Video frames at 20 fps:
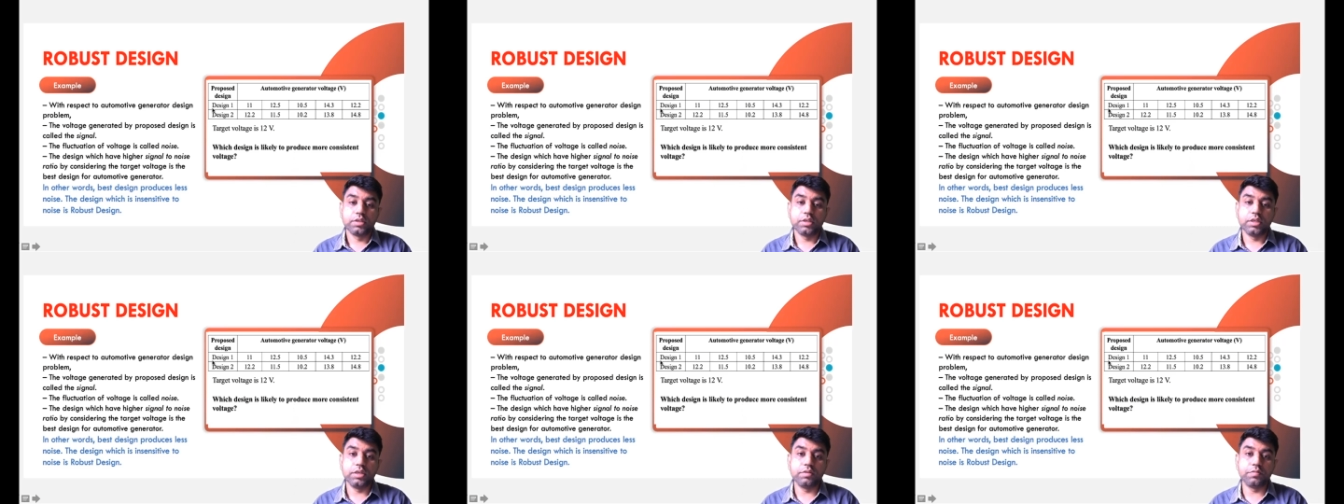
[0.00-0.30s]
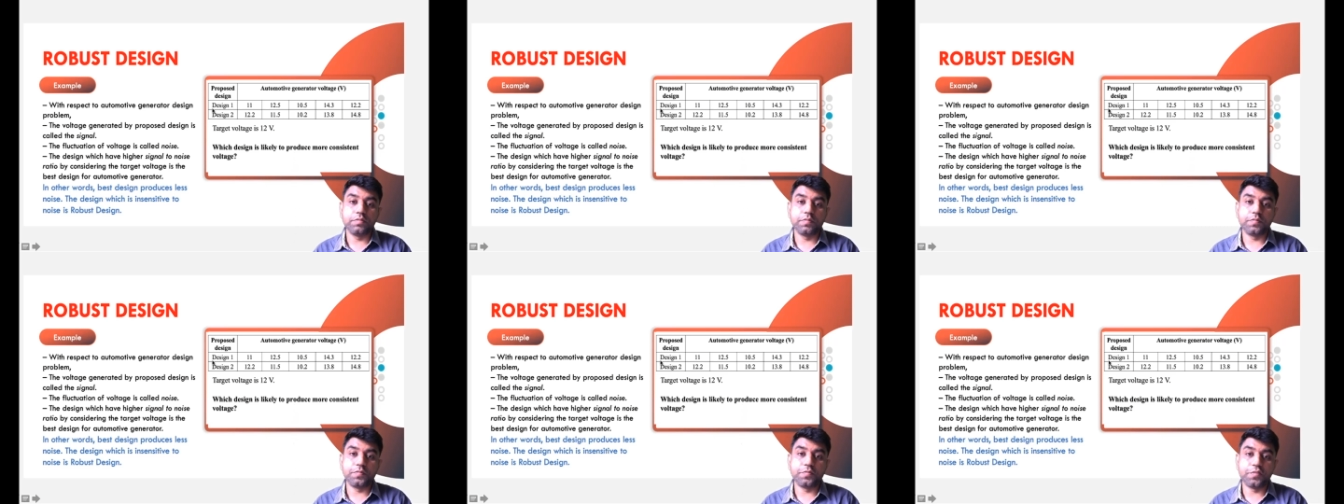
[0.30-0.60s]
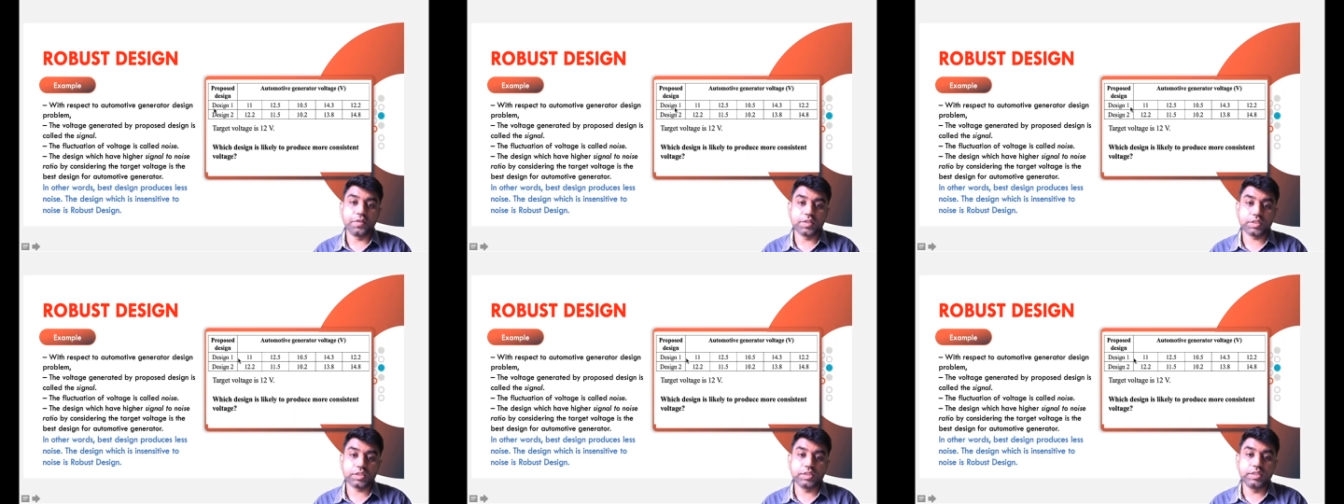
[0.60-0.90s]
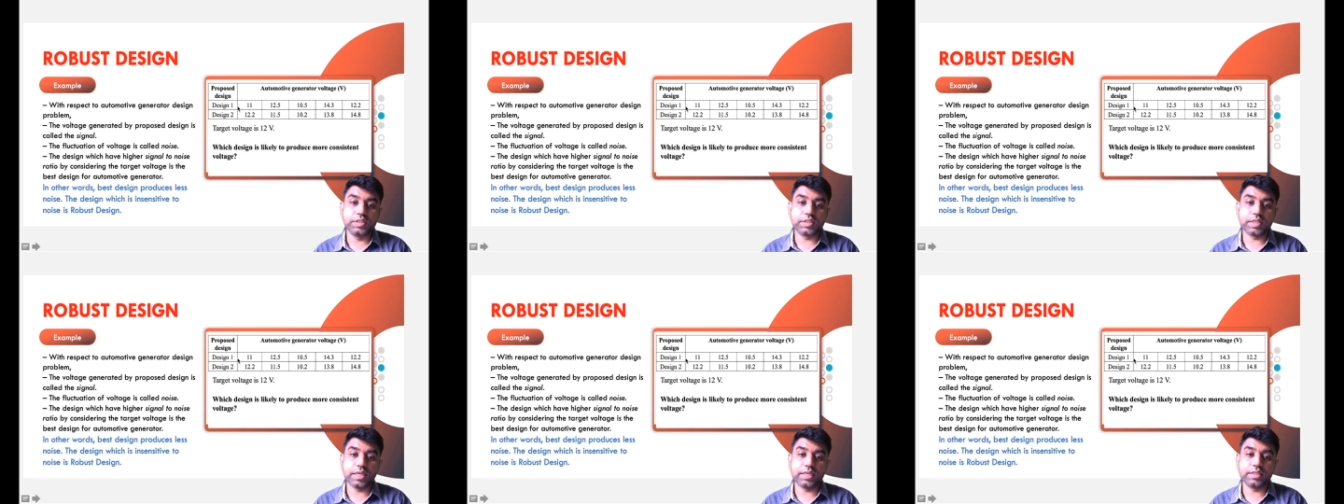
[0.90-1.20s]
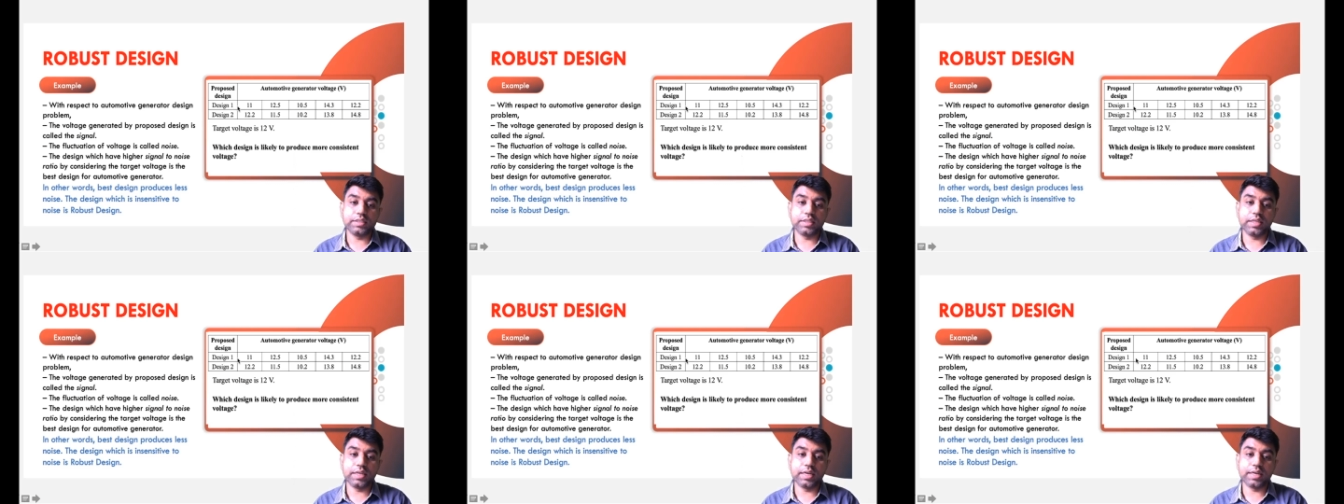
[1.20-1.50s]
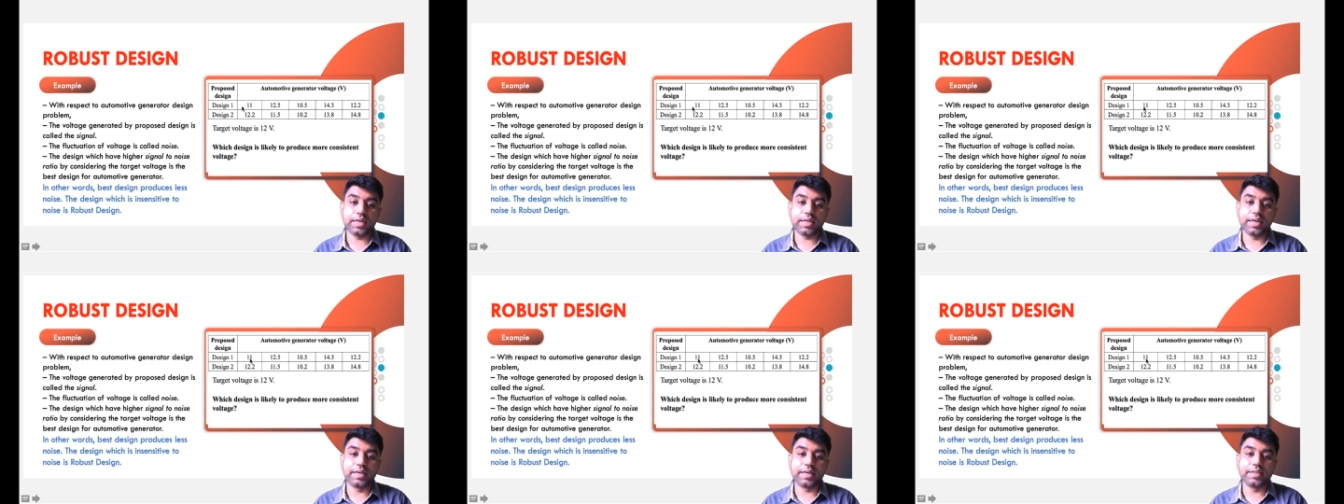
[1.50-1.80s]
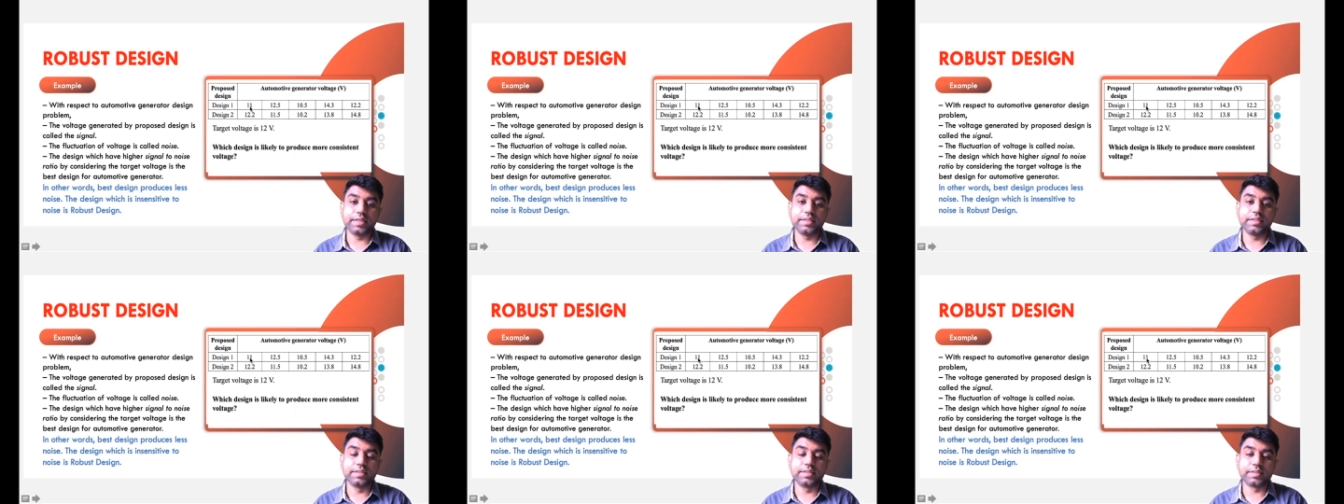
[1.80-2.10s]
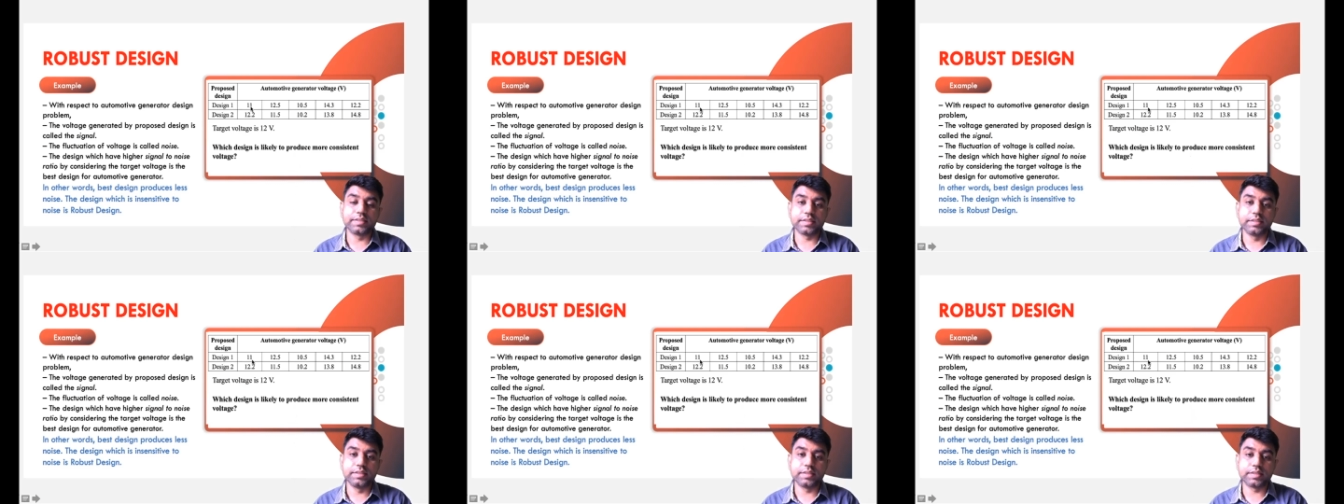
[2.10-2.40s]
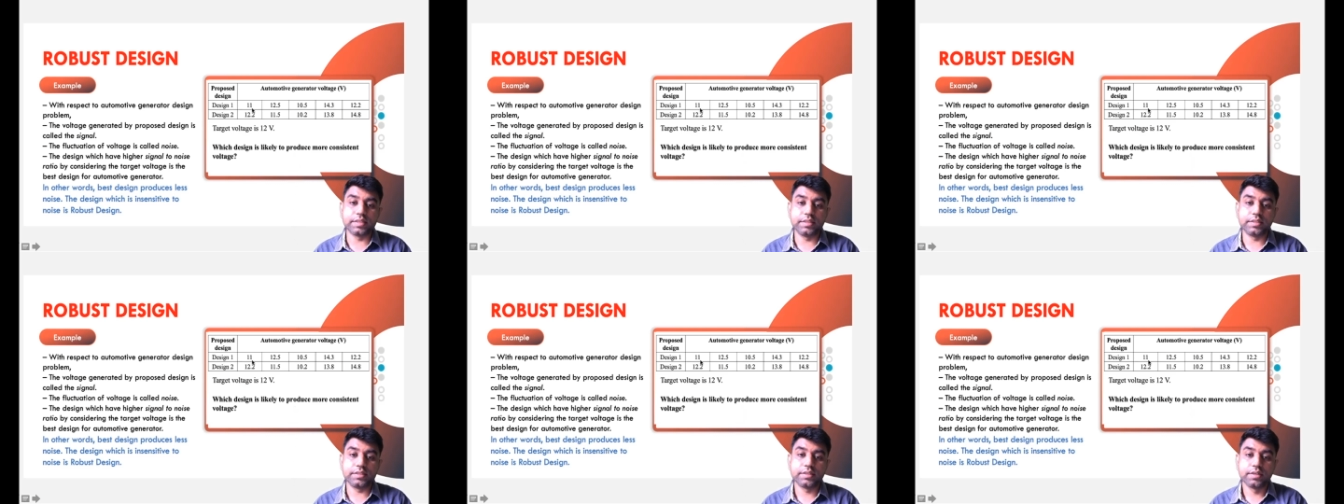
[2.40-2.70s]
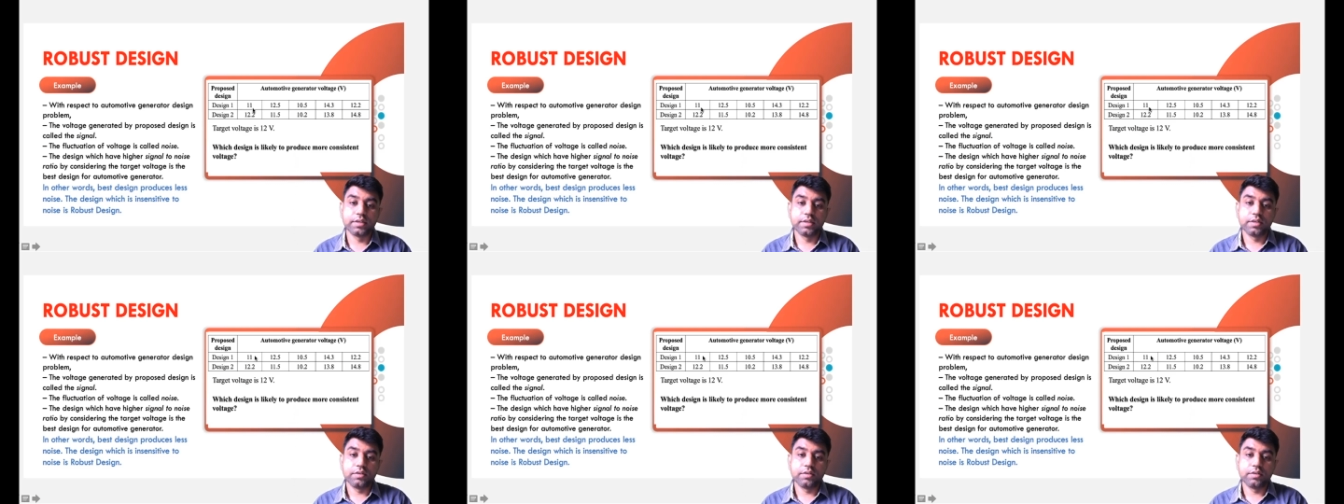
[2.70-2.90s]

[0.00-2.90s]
In first design, they are getting this result.